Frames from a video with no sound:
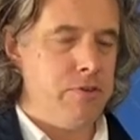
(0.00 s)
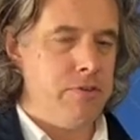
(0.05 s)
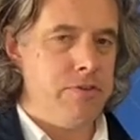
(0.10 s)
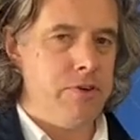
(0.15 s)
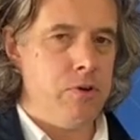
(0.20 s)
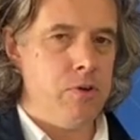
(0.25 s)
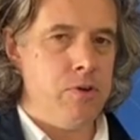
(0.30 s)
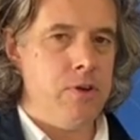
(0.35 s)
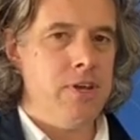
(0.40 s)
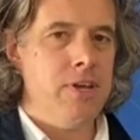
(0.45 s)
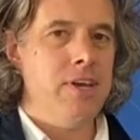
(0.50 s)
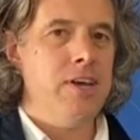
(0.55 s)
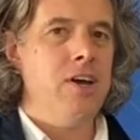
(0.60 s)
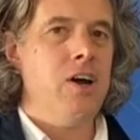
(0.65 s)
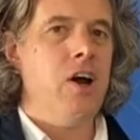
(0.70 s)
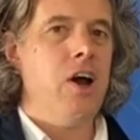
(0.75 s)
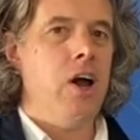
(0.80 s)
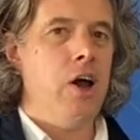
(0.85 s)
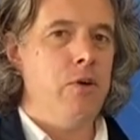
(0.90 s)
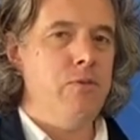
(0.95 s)
review,
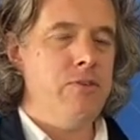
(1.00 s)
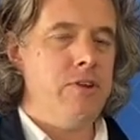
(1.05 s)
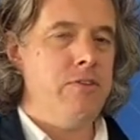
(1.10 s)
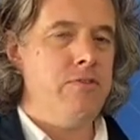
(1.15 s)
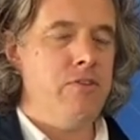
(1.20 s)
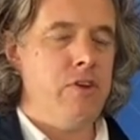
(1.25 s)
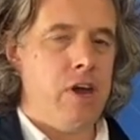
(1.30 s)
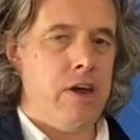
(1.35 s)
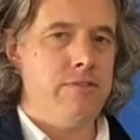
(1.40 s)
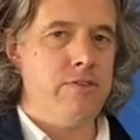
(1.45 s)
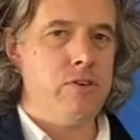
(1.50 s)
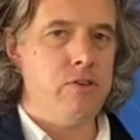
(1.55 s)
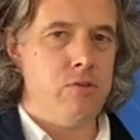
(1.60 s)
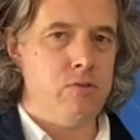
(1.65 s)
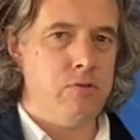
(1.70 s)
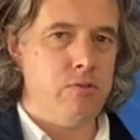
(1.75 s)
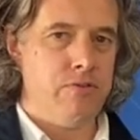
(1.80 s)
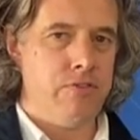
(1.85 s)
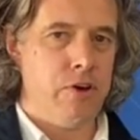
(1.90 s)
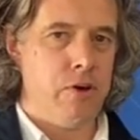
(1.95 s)
only if you have a
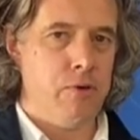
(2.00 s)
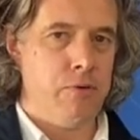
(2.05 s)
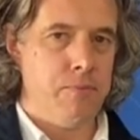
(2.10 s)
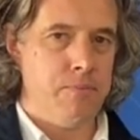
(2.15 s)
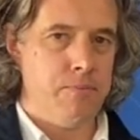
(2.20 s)
Google phone.